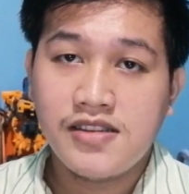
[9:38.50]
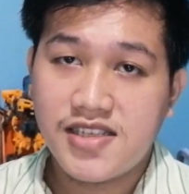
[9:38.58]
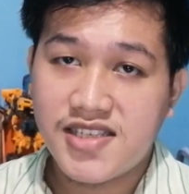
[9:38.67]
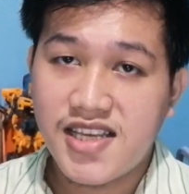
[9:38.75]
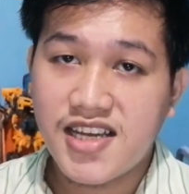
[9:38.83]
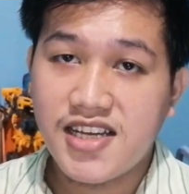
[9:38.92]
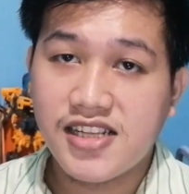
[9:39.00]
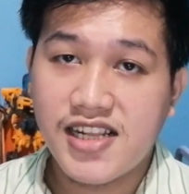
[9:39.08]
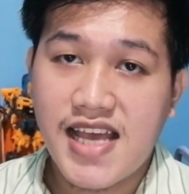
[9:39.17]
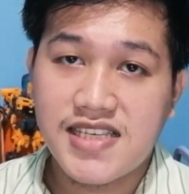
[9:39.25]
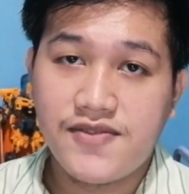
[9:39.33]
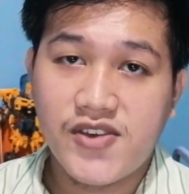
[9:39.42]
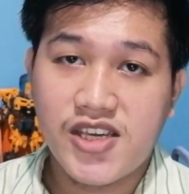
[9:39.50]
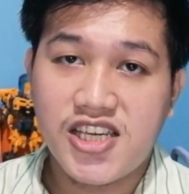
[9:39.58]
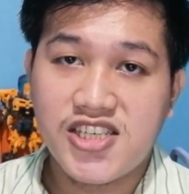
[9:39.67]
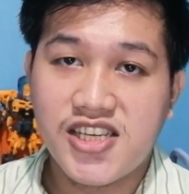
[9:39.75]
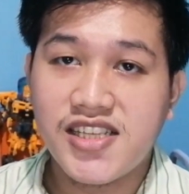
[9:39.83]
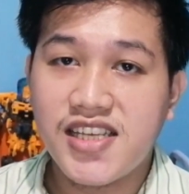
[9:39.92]
The second
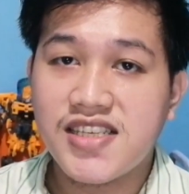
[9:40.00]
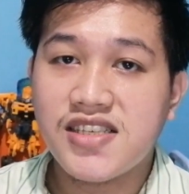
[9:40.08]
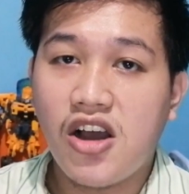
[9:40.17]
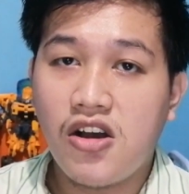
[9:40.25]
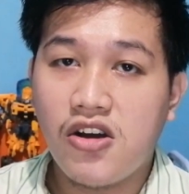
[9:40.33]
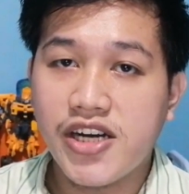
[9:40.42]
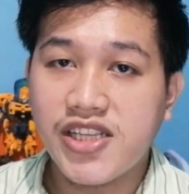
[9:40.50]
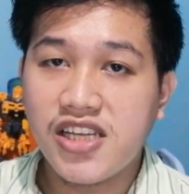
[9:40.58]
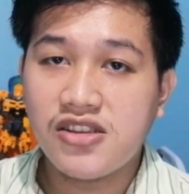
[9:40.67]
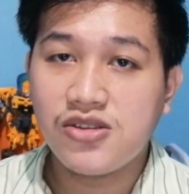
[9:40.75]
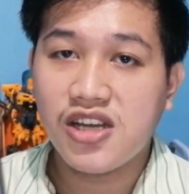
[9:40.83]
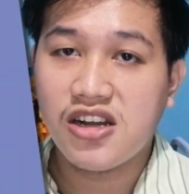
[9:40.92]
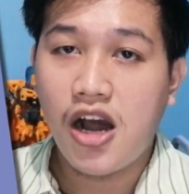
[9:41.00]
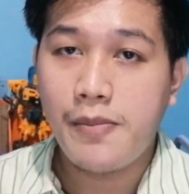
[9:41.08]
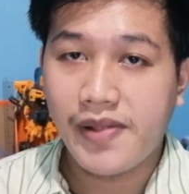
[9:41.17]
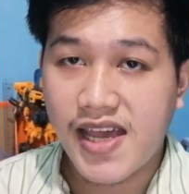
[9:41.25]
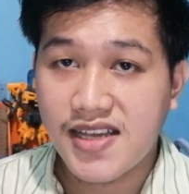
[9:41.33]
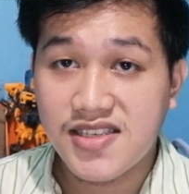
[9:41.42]
classification is according to the
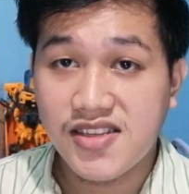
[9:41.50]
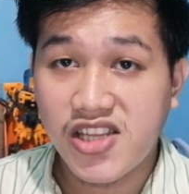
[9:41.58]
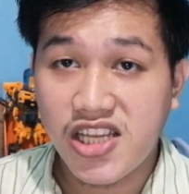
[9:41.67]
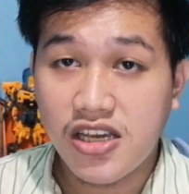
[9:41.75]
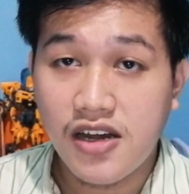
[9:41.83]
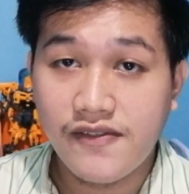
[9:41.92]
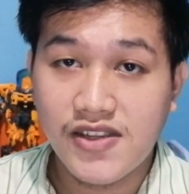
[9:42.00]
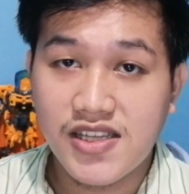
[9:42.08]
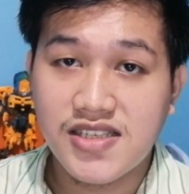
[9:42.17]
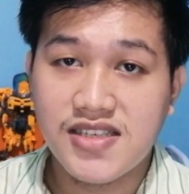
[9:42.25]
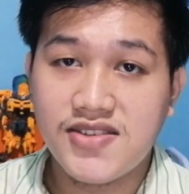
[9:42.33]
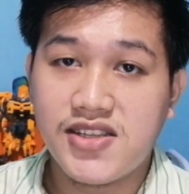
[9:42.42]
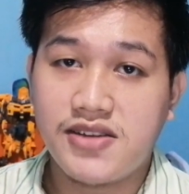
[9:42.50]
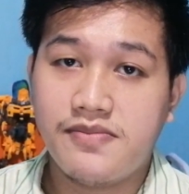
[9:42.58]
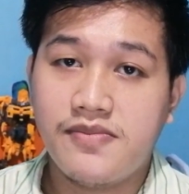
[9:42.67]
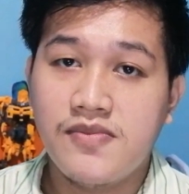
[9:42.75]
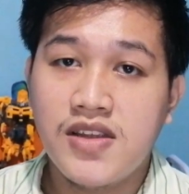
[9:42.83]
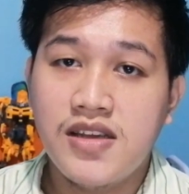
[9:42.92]
complexity of the system.
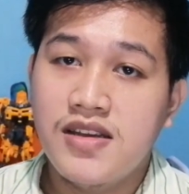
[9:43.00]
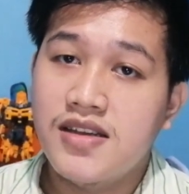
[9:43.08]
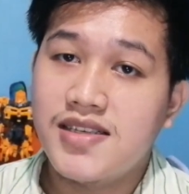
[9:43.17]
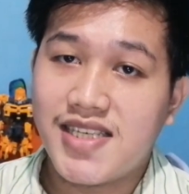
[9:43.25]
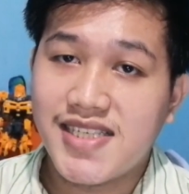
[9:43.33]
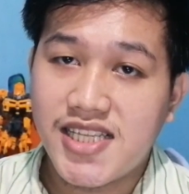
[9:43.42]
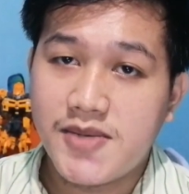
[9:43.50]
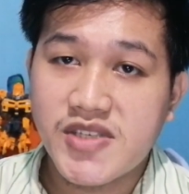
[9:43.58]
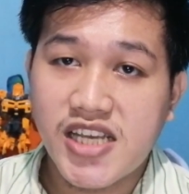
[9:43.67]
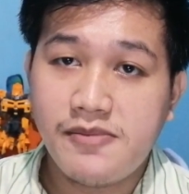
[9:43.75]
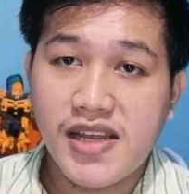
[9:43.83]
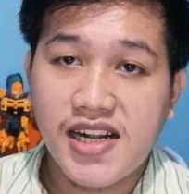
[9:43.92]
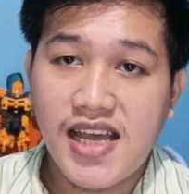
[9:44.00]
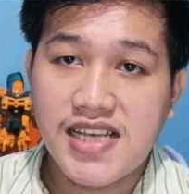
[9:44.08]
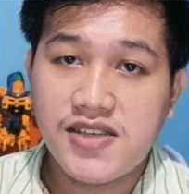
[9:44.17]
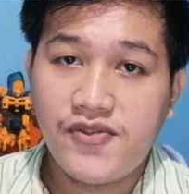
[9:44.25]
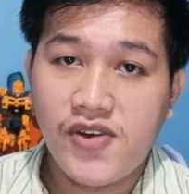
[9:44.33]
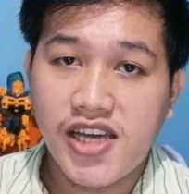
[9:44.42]
Systems can be
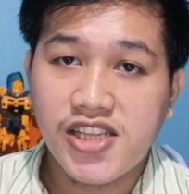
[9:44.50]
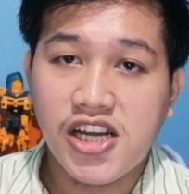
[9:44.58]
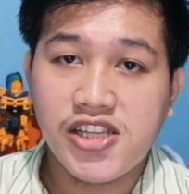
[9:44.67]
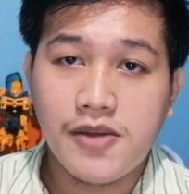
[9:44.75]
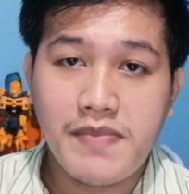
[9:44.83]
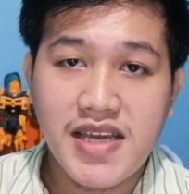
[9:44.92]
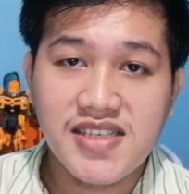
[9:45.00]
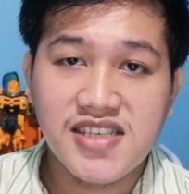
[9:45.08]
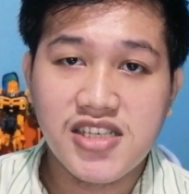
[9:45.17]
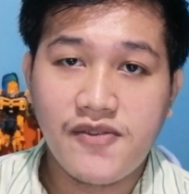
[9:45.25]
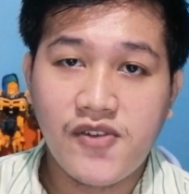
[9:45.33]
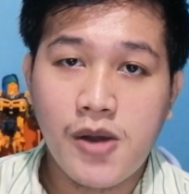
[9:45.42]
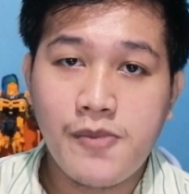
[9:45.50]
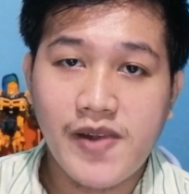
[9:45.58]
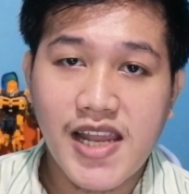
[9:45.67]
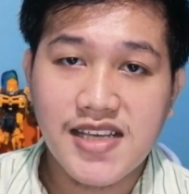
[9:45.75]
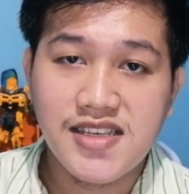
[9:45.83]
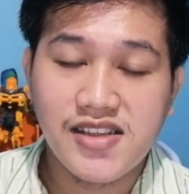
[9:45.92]
classified on the basis of
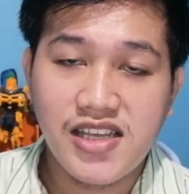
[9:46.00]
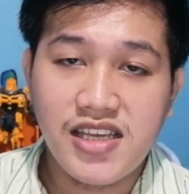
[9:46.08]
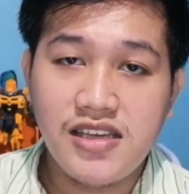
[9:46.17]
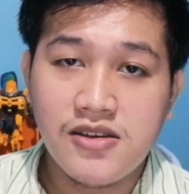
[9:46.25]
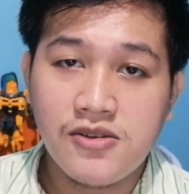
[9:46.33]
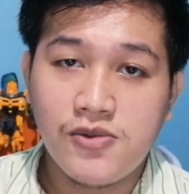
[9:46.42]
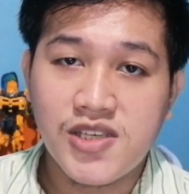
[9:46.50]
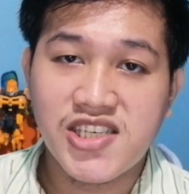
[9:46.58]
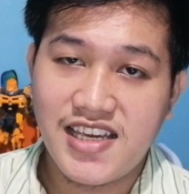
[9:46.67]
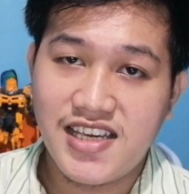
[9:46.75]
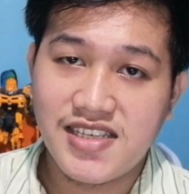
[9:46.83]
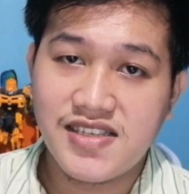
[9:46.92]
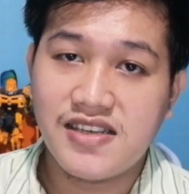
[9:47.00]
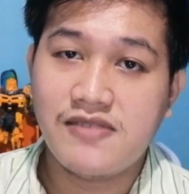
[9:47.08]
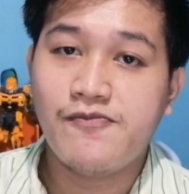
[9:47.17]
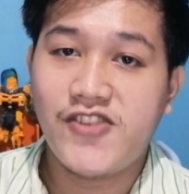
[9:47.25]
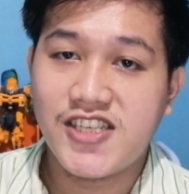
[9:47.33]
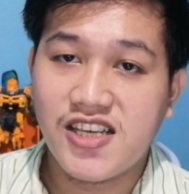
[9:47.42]
complexity, which is
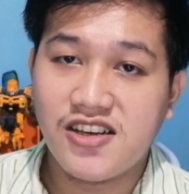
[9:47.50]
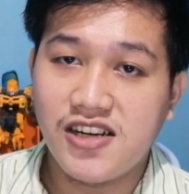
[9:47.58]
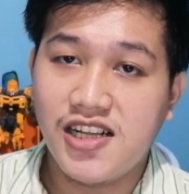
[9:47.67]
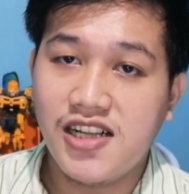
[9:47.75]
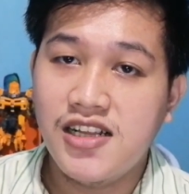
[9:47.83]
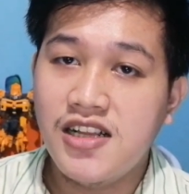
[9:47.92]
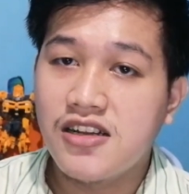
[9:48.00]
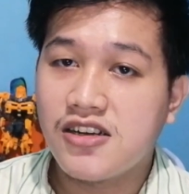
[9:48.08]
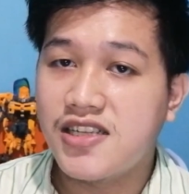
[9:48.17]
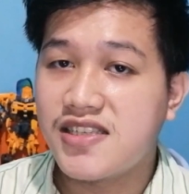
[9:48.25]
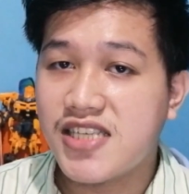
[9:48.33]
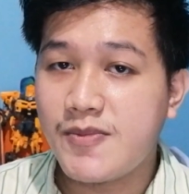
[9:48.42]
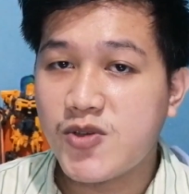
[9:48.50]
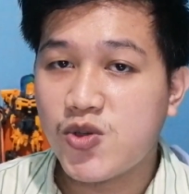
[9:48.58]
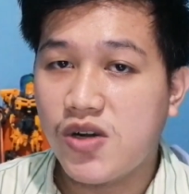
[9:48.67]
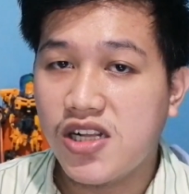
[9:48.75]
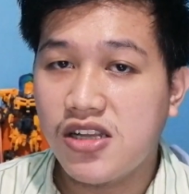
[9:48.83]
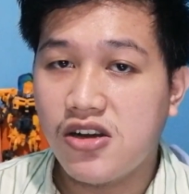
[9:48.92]
physical,
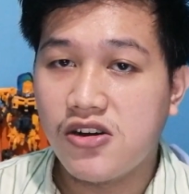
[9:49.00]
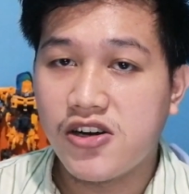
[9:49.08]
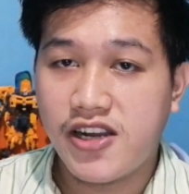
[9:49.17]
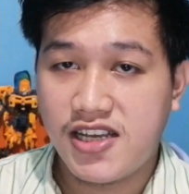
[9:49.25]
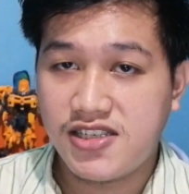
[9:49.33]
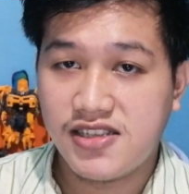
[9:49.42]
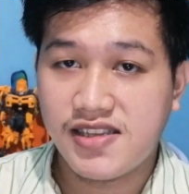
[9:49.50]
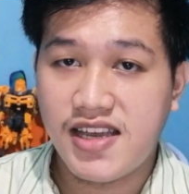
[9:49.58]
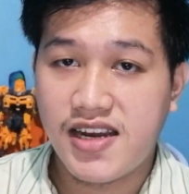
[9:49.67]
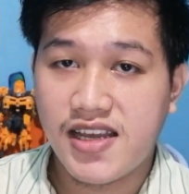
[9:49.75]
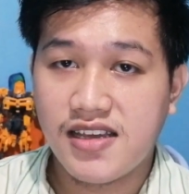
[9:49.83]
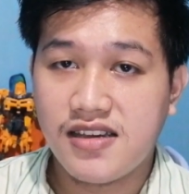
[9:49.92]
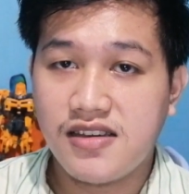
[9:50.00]
conceptual, or esoteric.